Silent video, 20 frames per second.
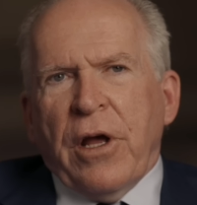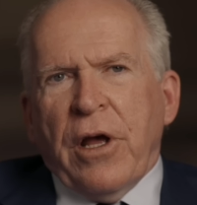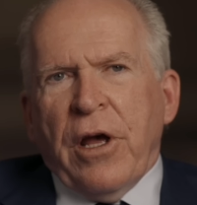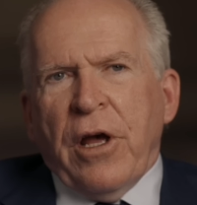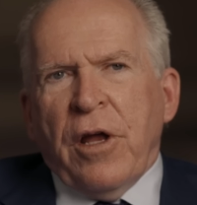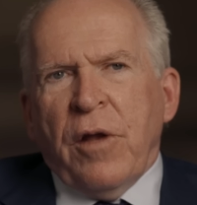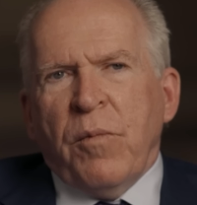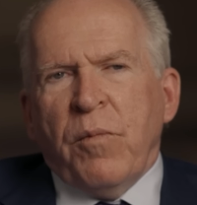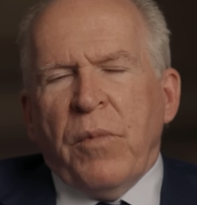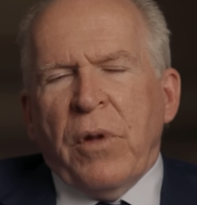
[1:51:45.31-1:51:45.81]

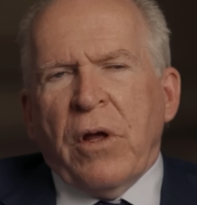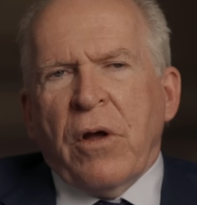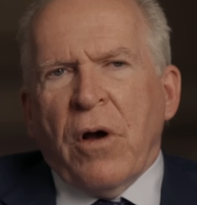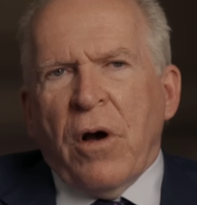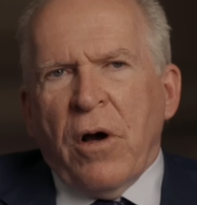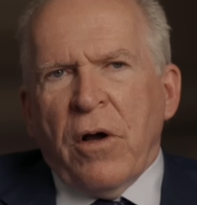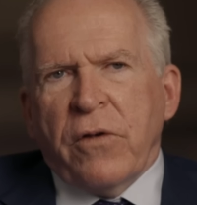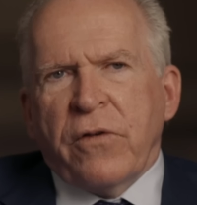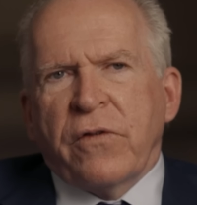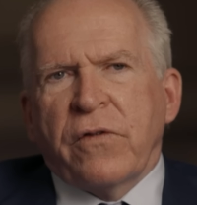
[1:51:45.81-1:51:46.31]
and
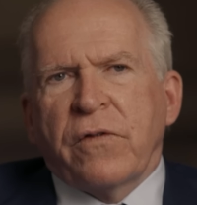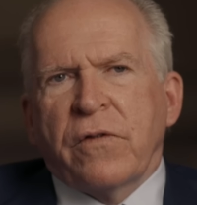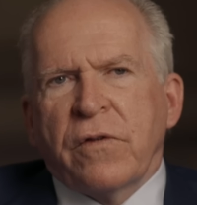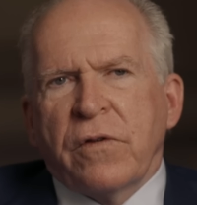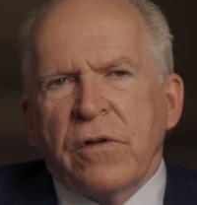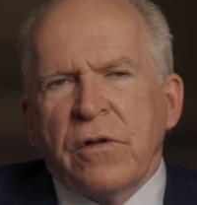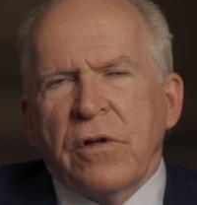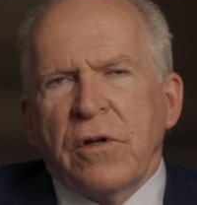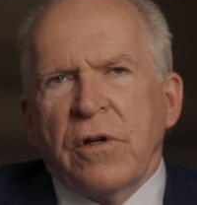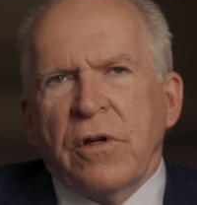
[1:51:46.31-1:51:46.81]

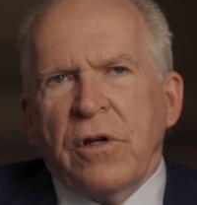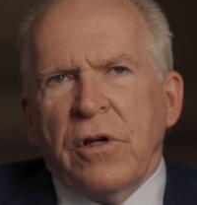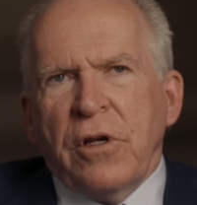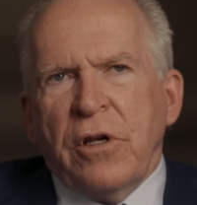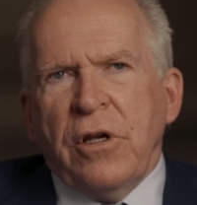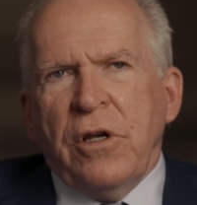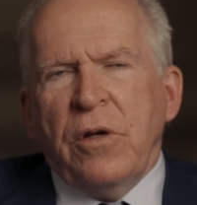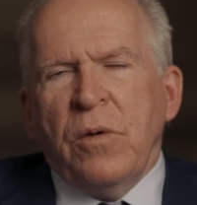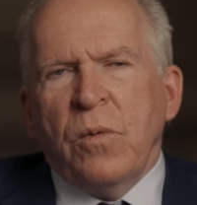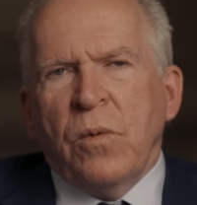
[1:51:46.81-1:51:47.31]
because
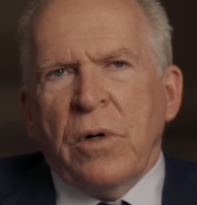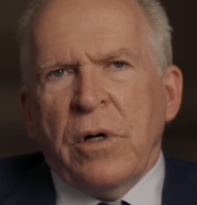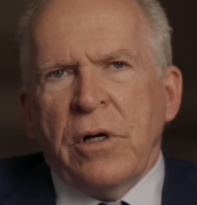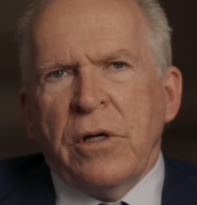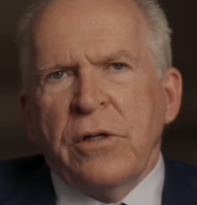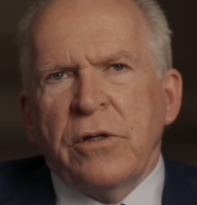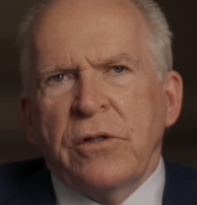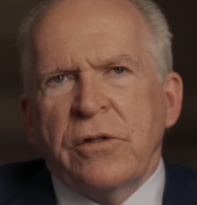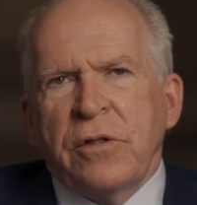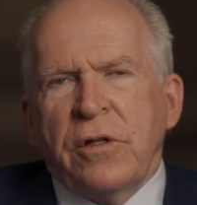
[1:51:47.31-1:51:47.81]
he
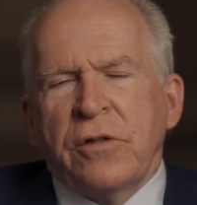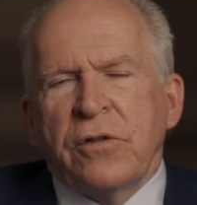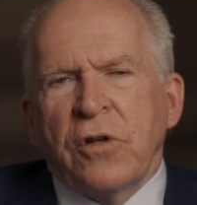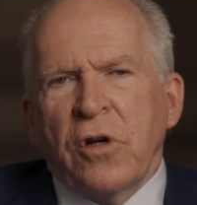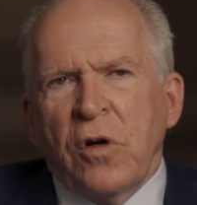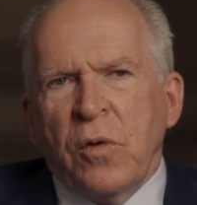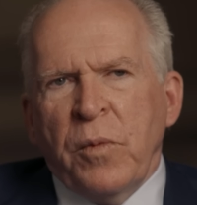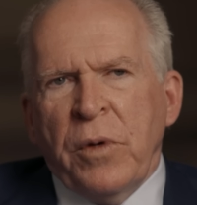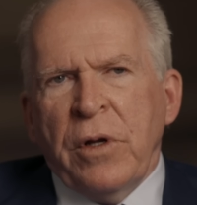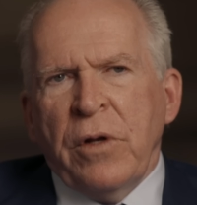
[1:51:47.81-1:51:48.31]
was
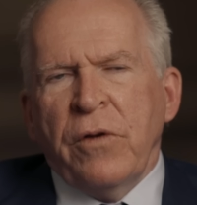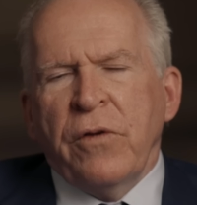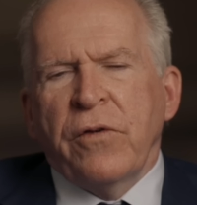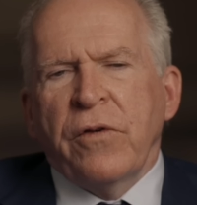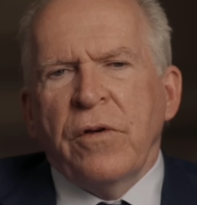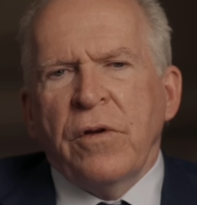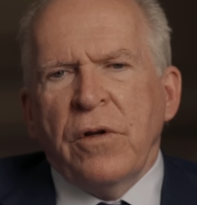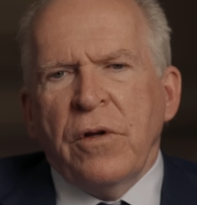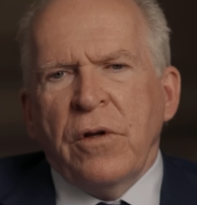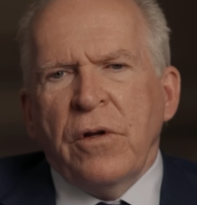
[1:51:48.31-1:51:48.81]

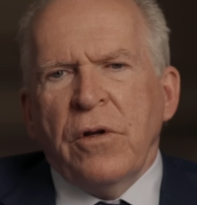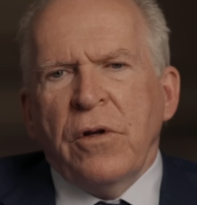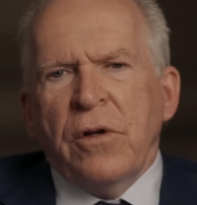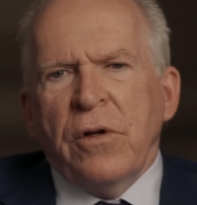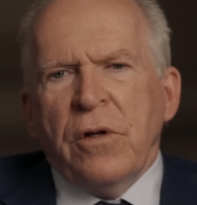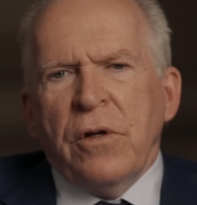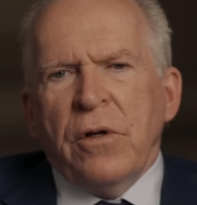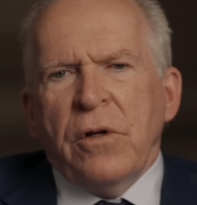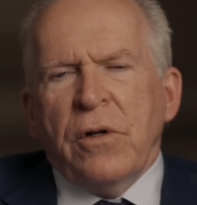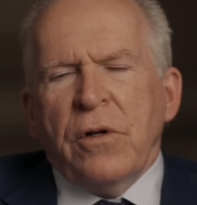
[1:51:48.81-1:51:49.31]
determined
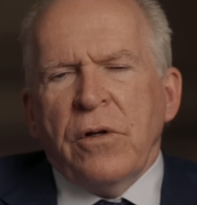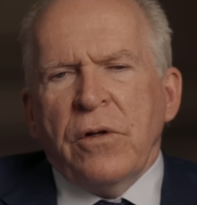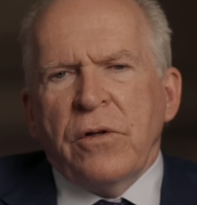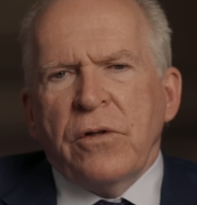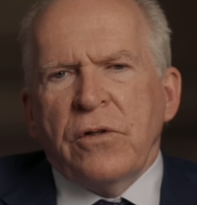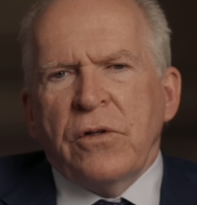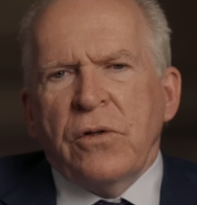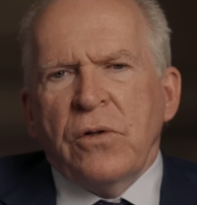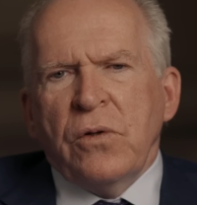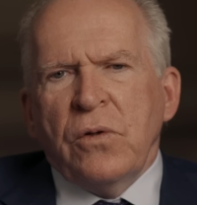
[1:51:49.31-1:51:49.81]

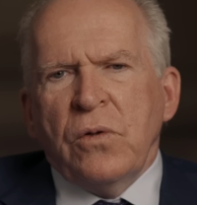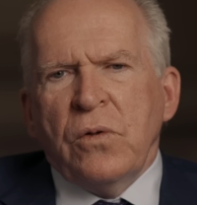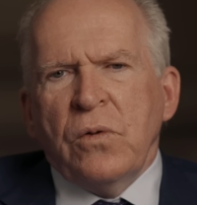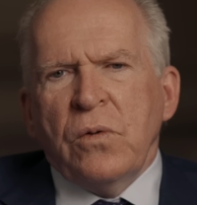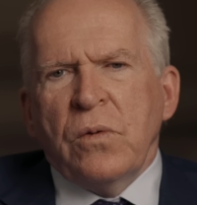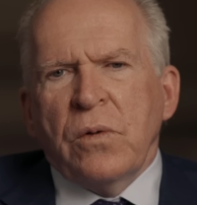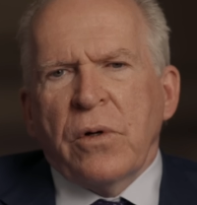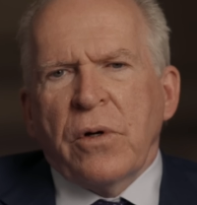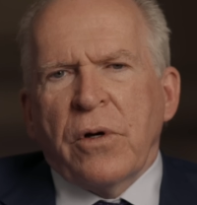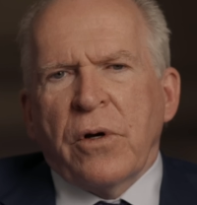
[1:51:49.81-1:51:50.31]

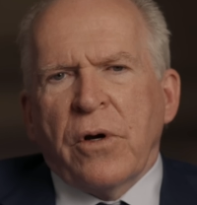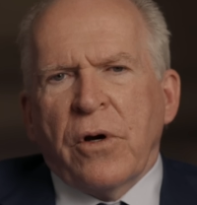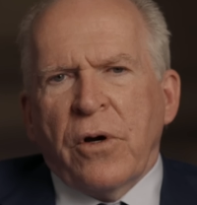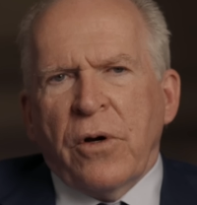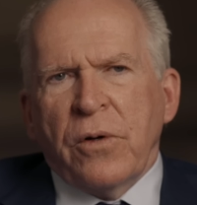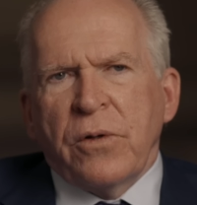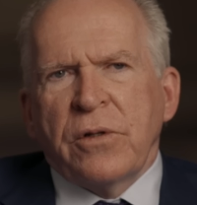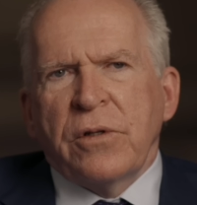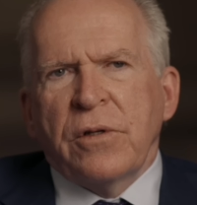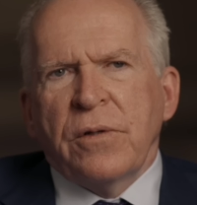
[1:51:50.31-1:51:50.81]
to
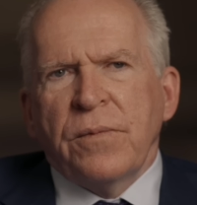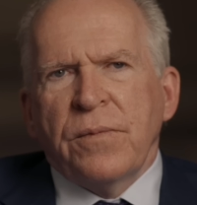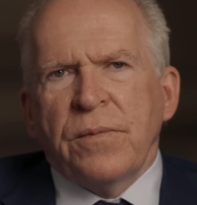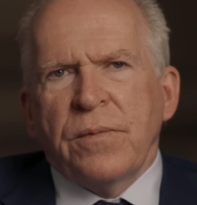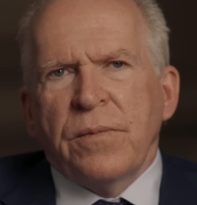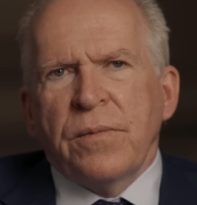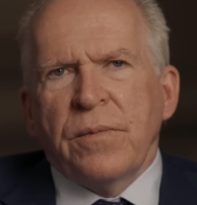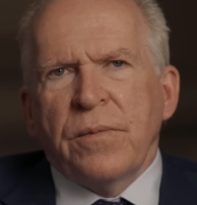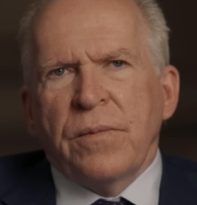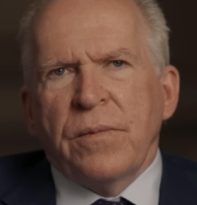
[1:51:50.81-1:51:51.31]
hurt
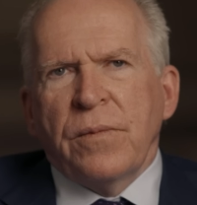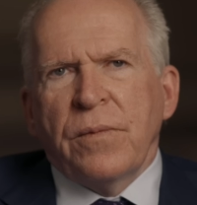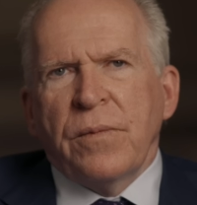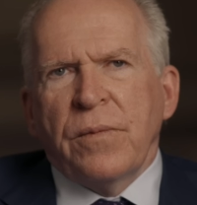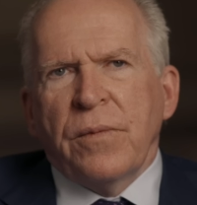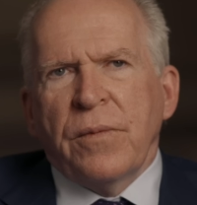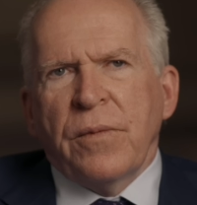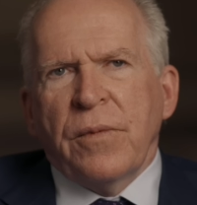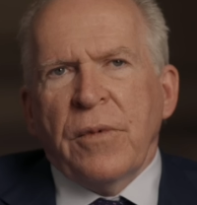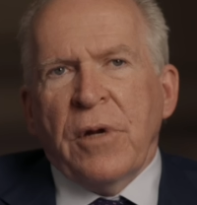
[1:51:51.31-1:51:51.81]

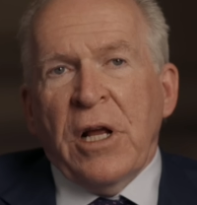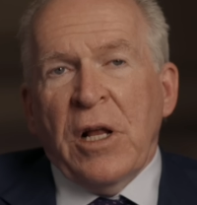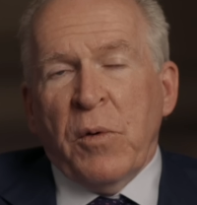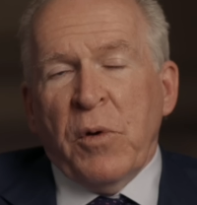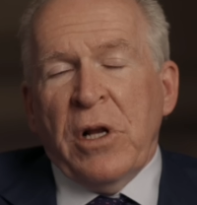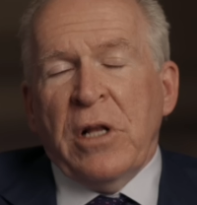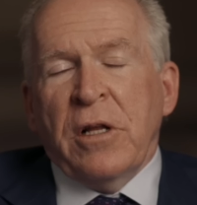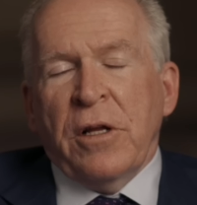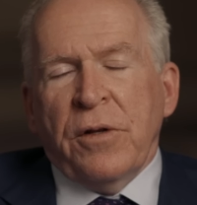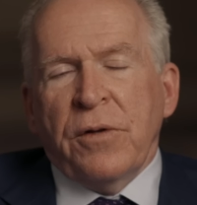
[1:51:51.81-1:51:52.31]

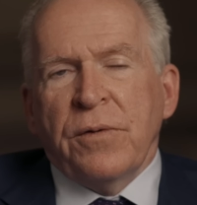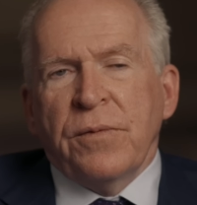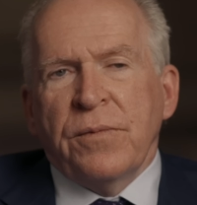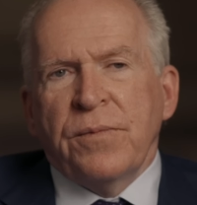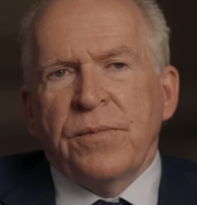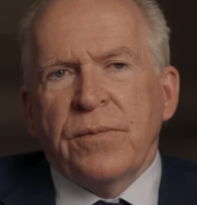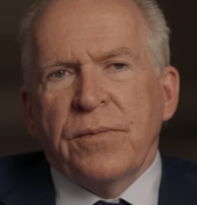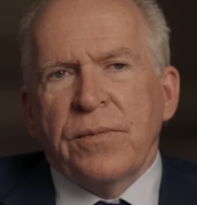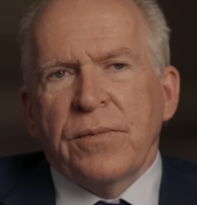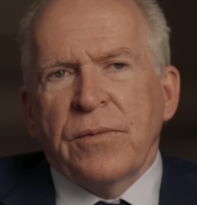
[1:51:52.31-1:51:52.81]
Hillary Clinton,
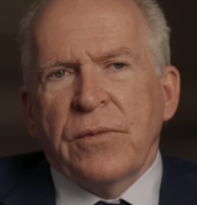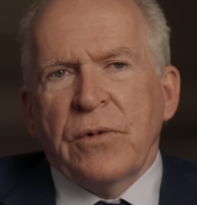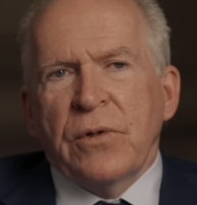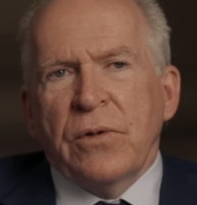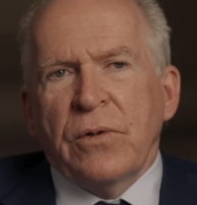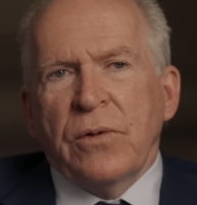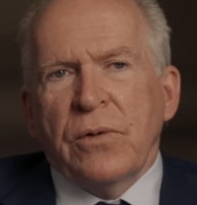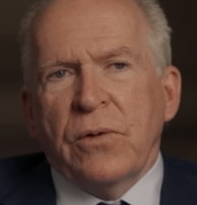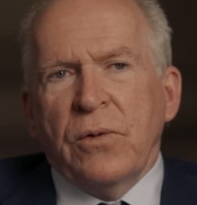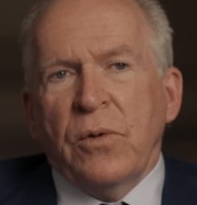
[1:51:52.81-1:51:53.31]

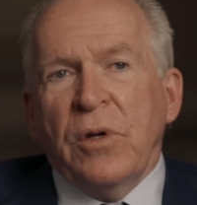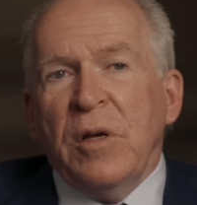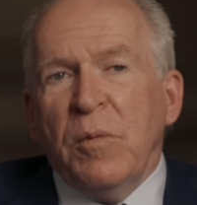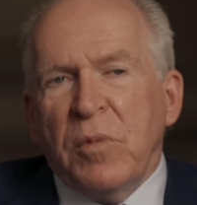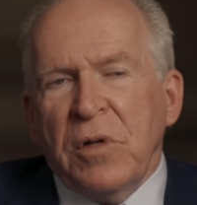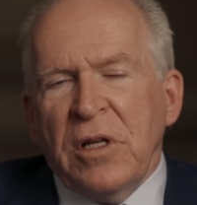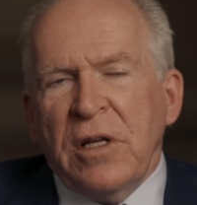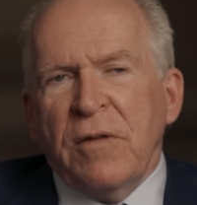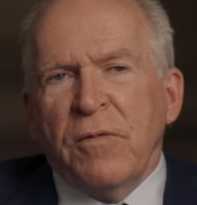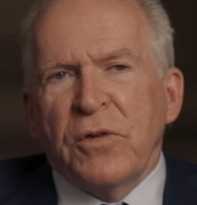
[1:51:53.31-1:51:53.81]
who he
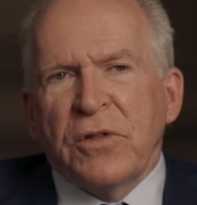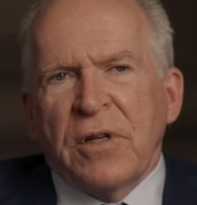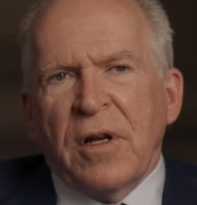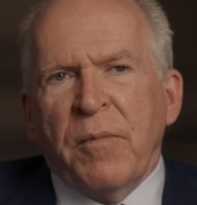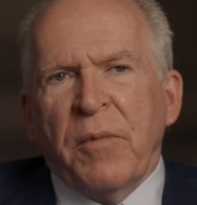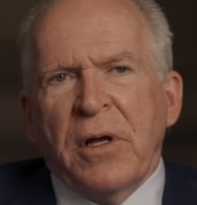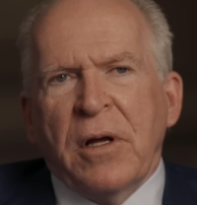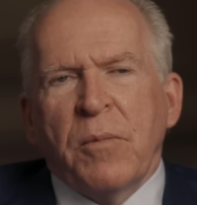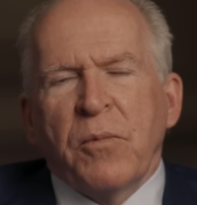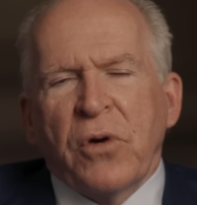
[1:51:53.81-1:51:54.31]
believed was
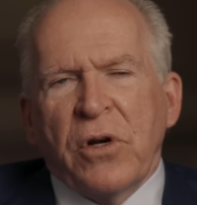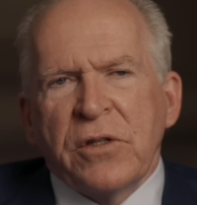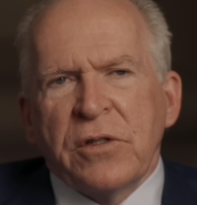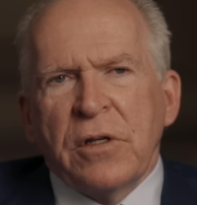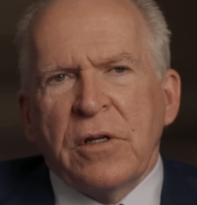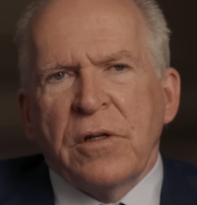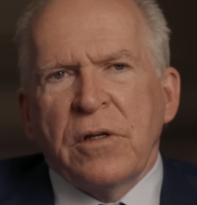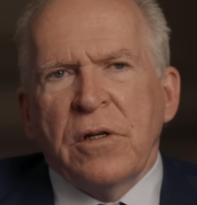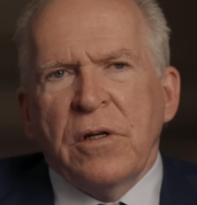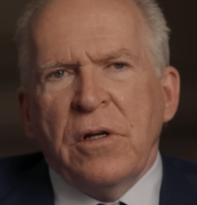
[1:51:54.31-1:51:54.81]
going to become
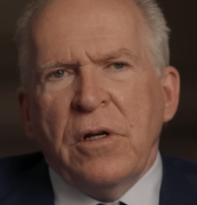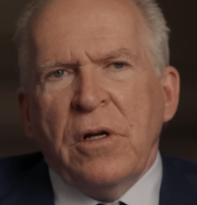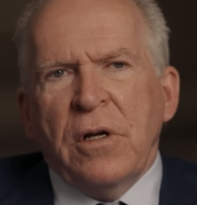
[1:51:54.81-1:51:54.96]
president.